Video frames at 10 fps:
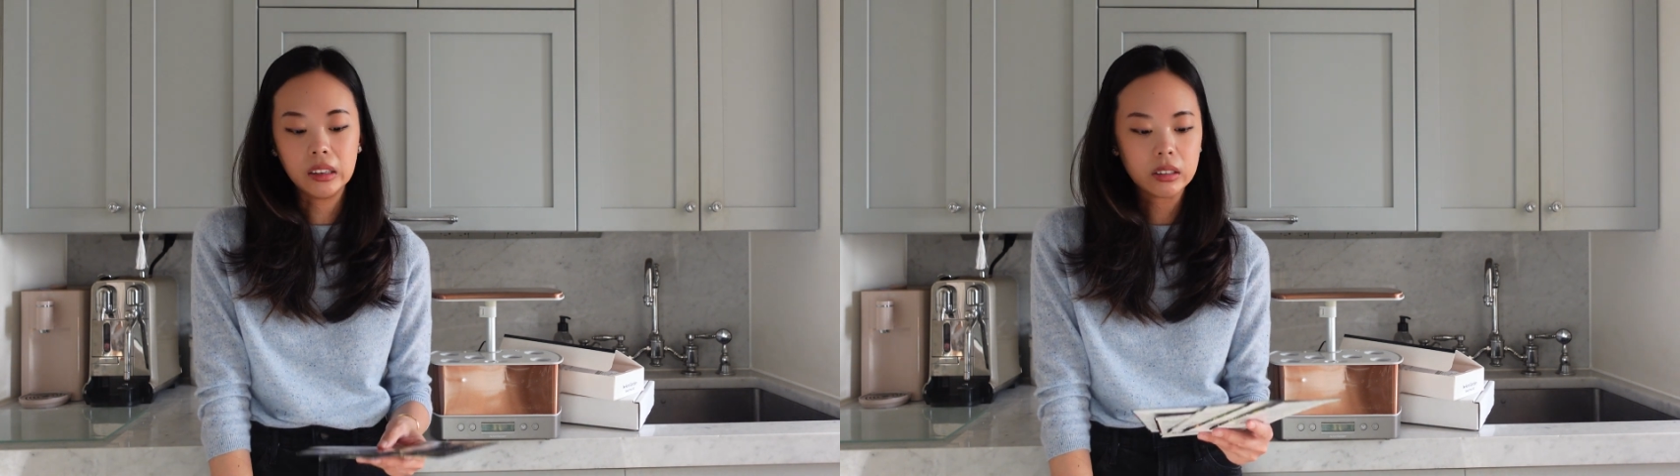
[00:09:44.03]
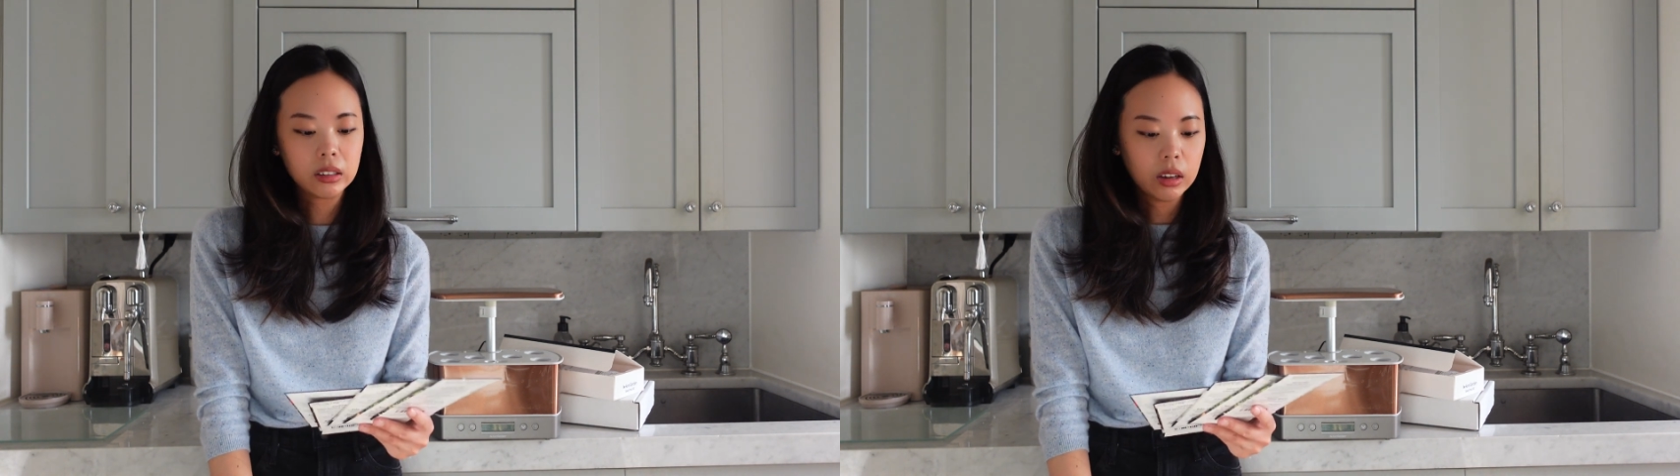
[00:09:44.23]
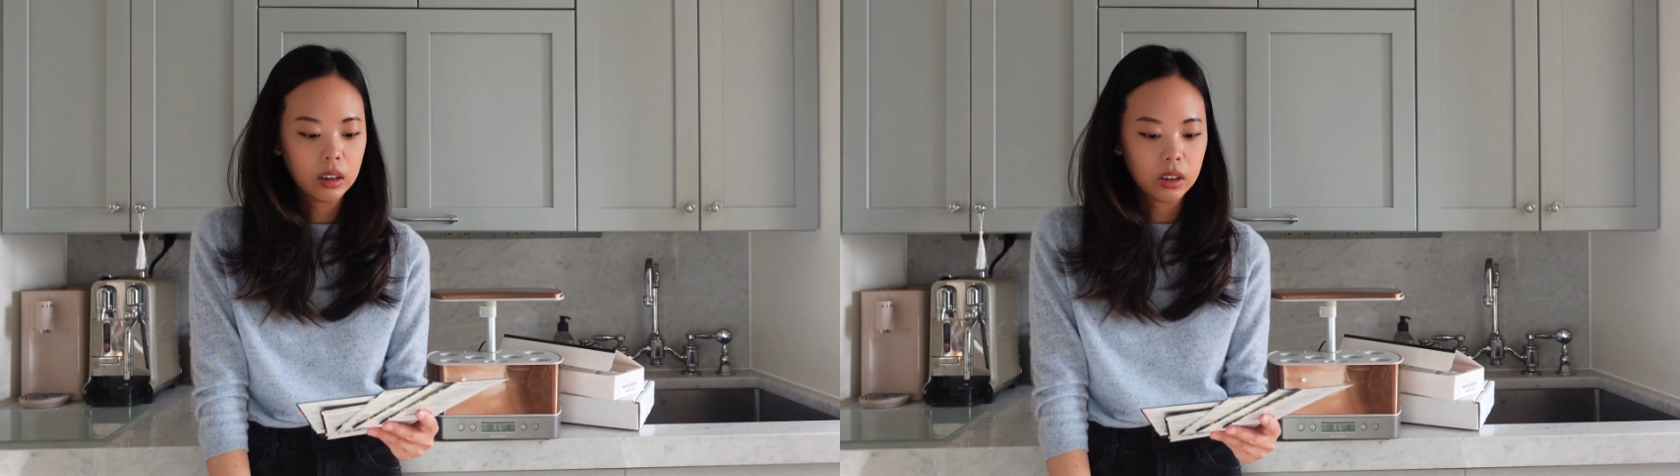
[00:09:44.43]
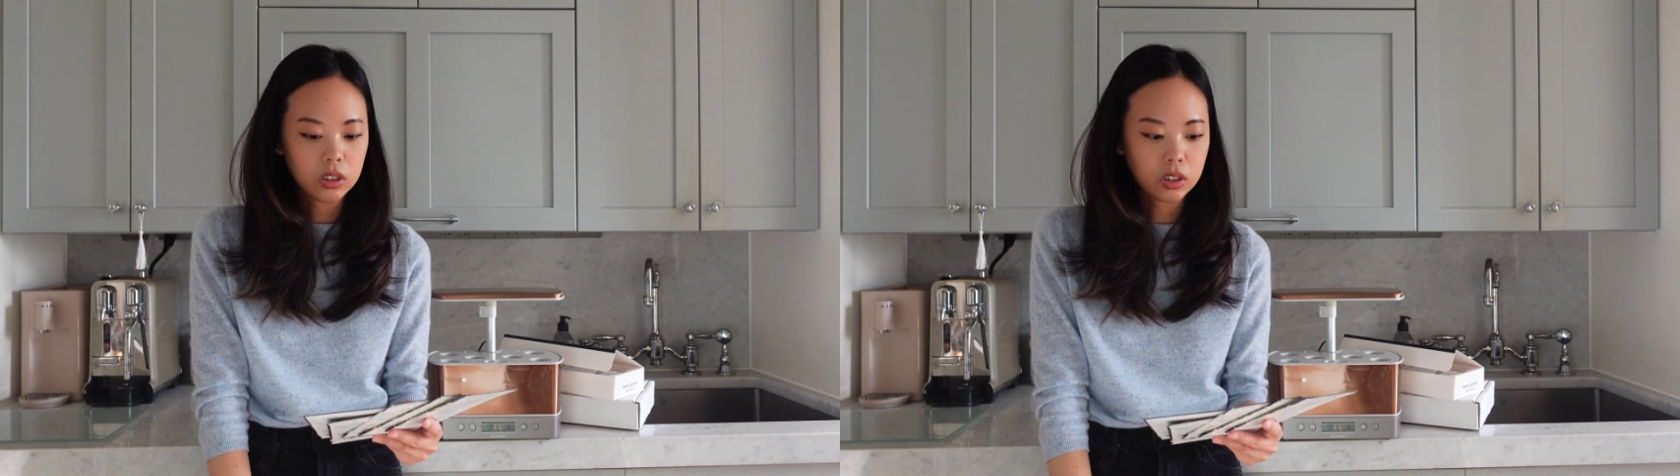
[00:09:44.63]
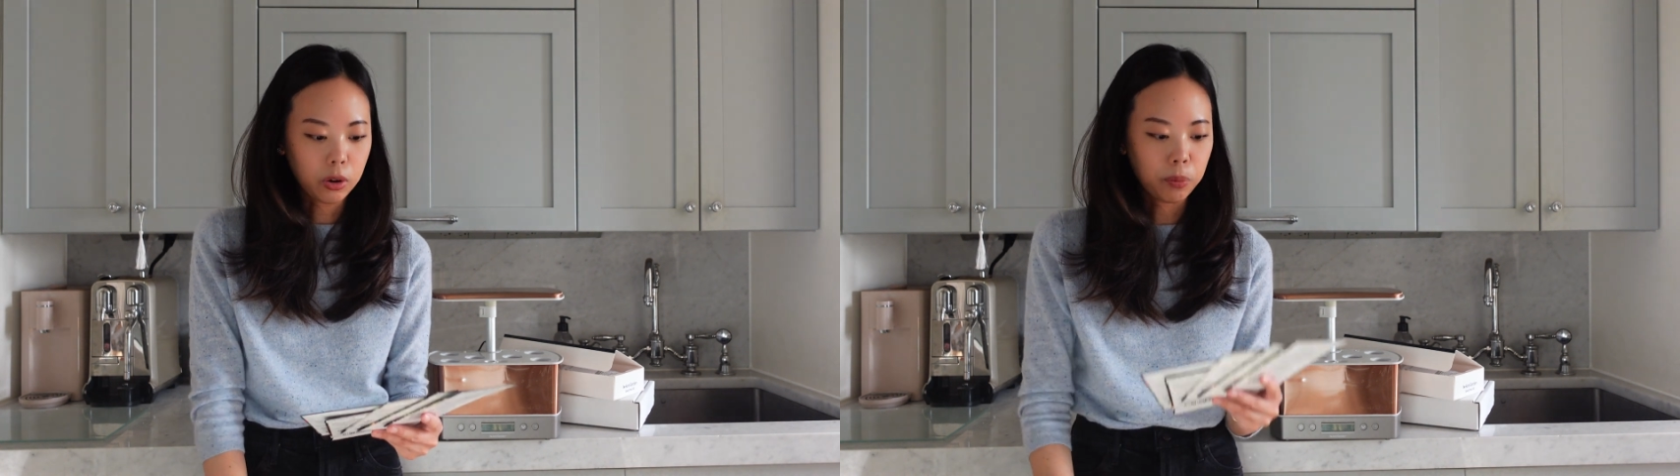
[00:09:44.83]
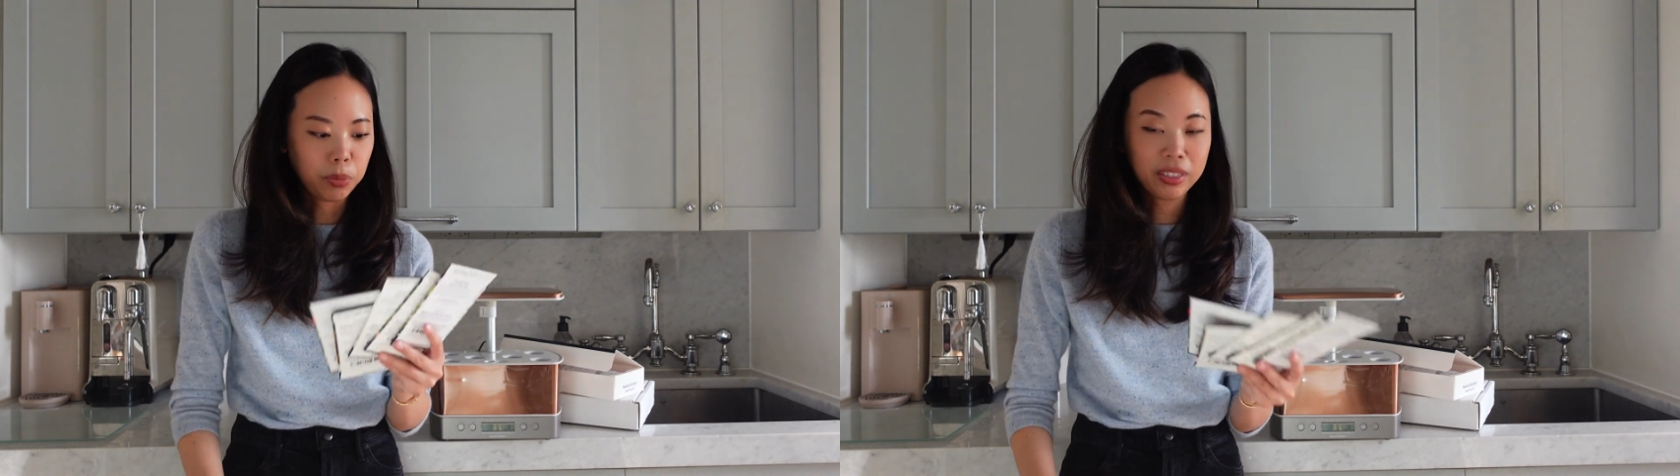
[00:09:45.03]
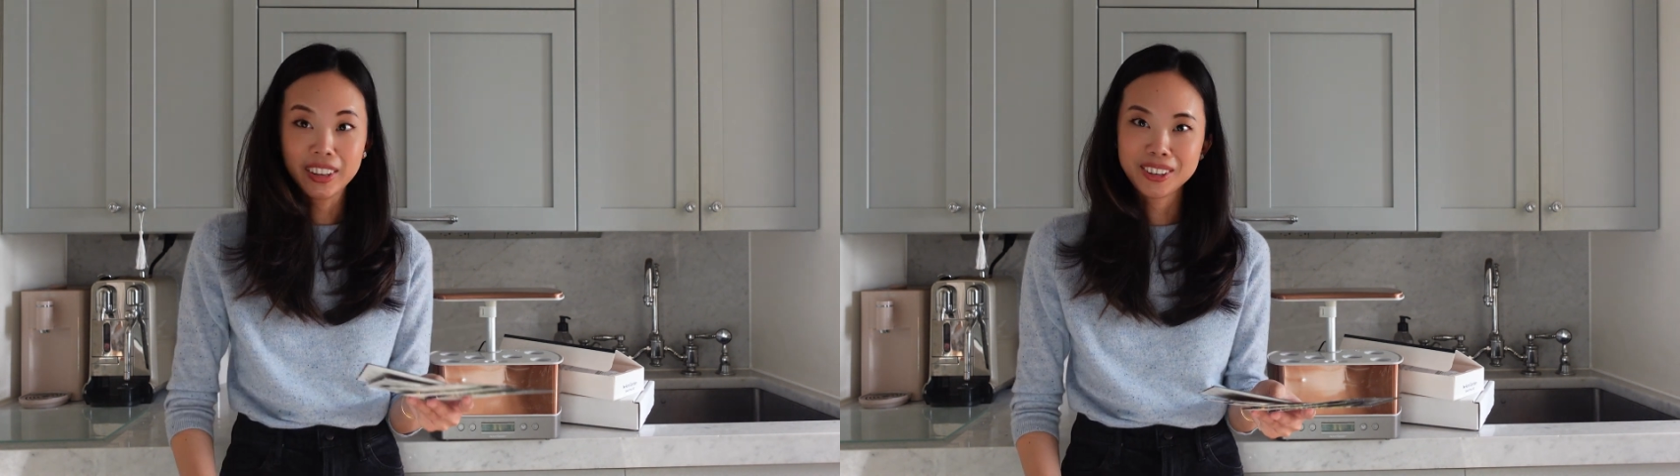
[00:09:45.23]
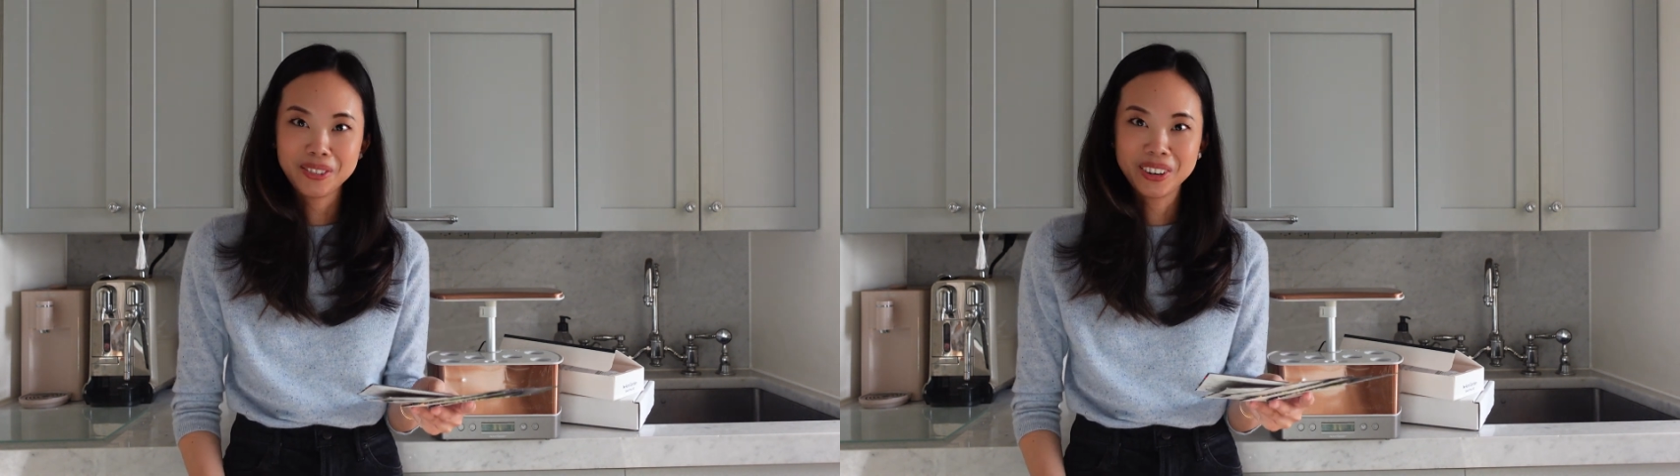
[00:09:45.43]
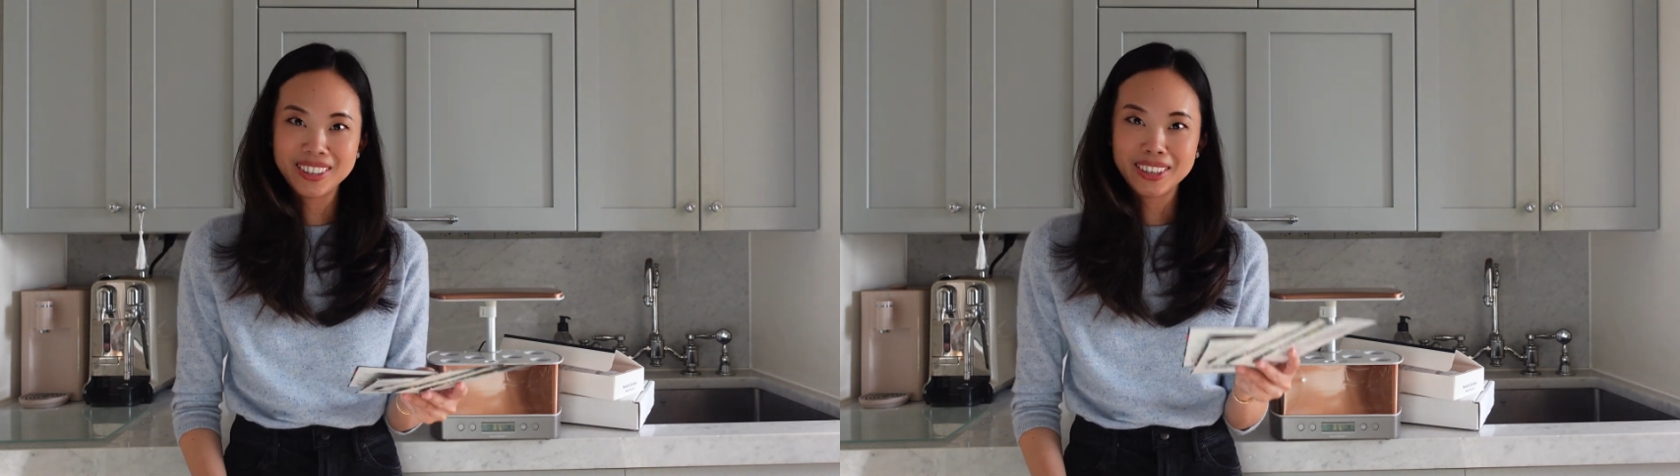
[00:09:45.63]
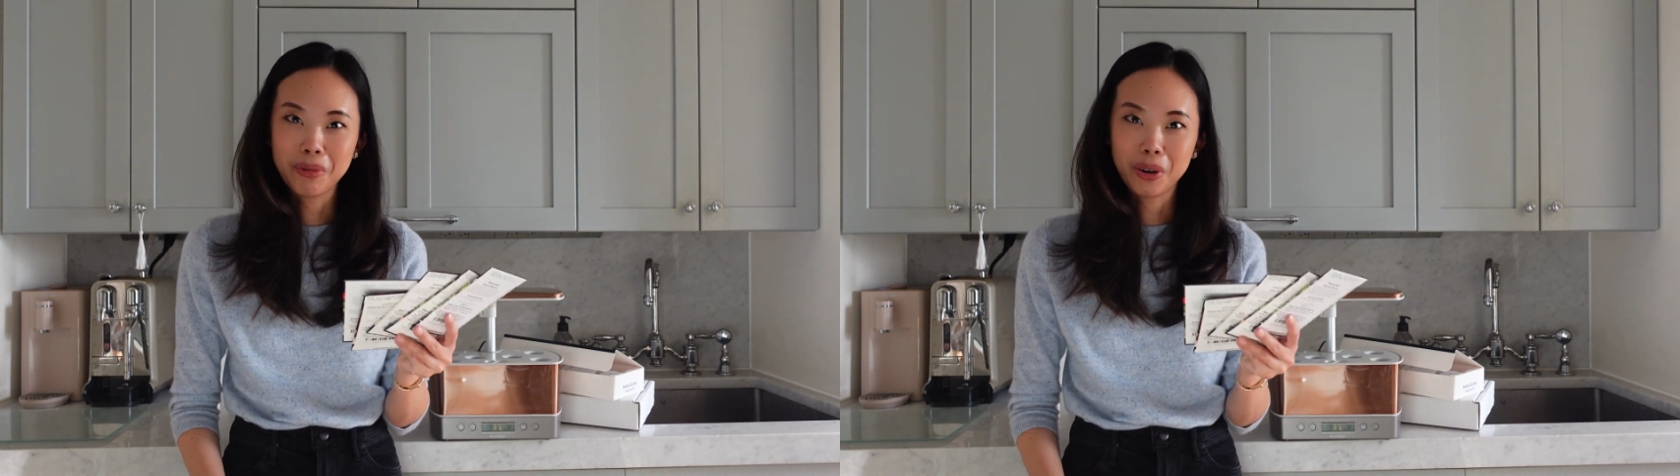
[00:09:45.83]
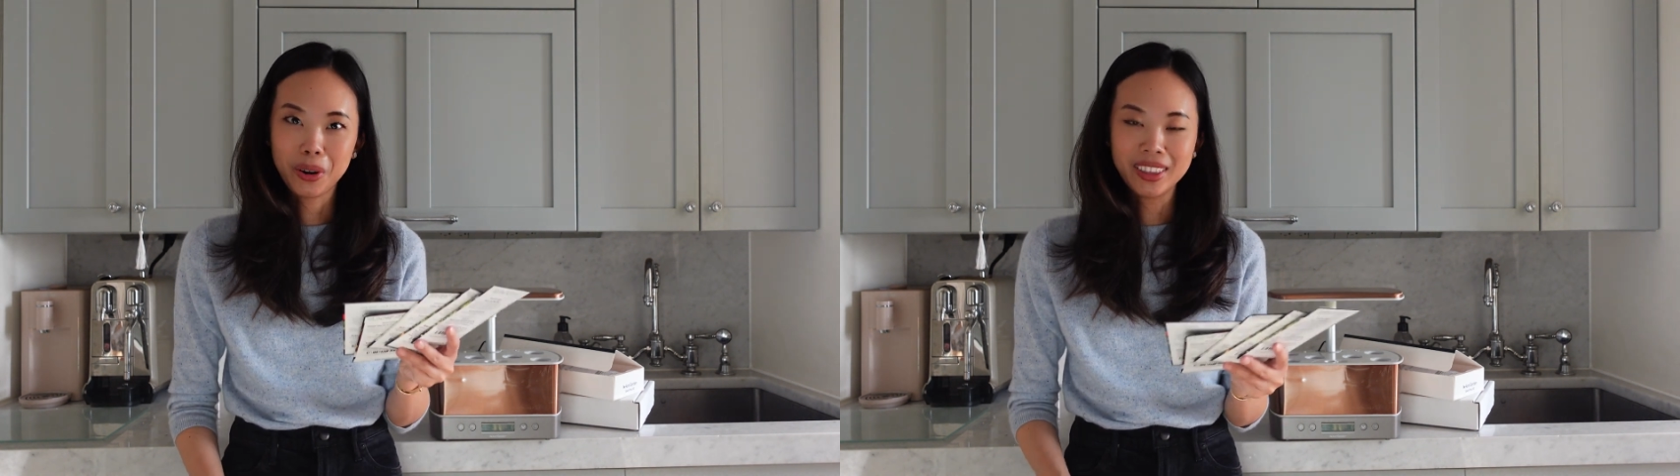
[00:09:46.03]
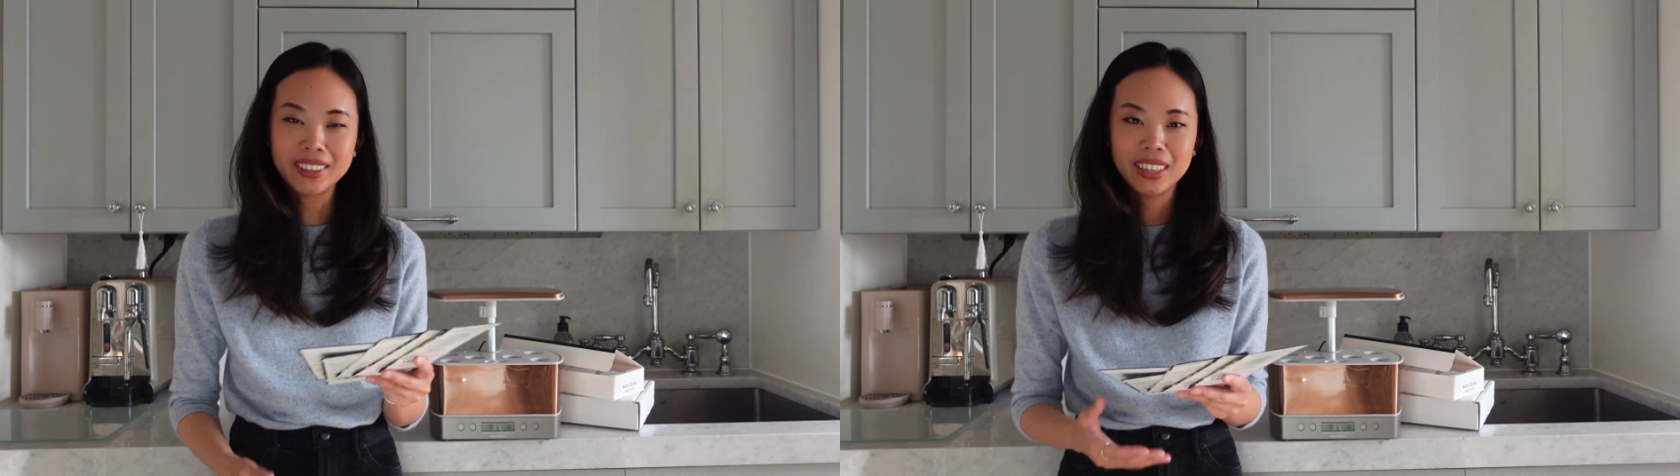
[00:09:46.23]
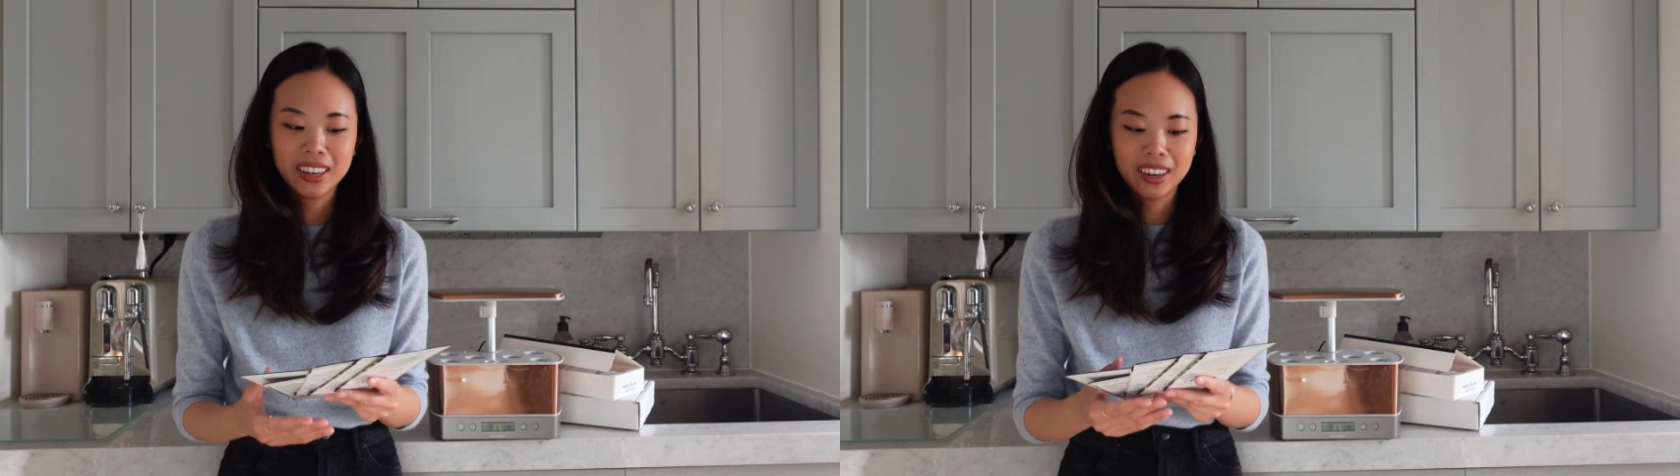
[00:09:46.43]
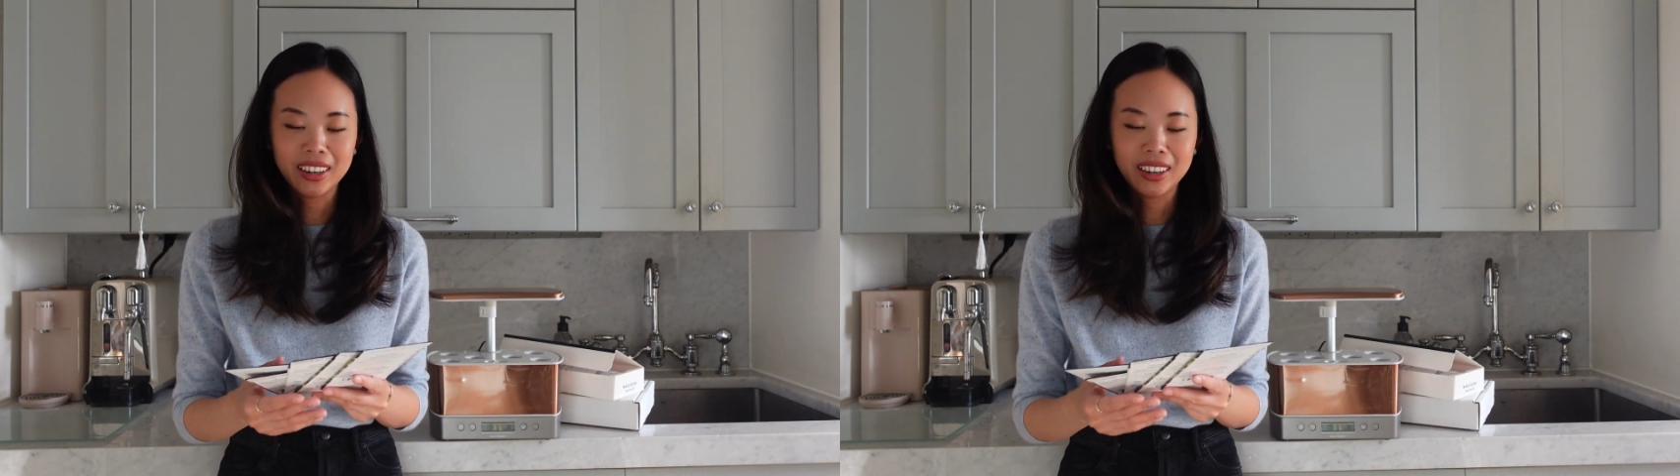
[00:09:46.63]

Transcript: So these are the ones I'm growing this year.